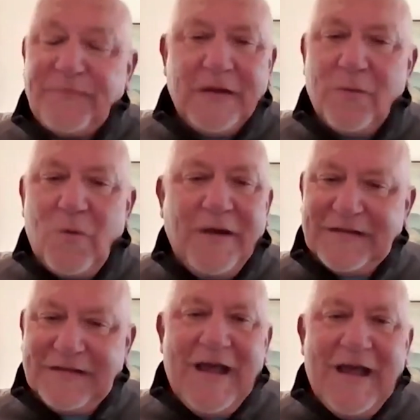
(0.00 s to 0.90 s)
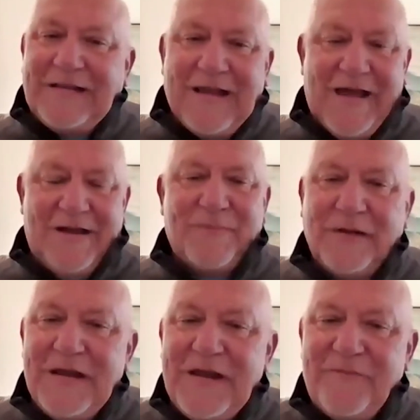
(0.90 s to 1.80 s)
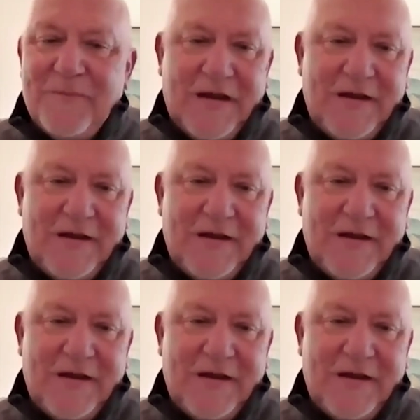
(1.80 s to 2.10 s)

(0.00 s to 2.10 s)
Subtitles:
It wasn't like that. Believe me.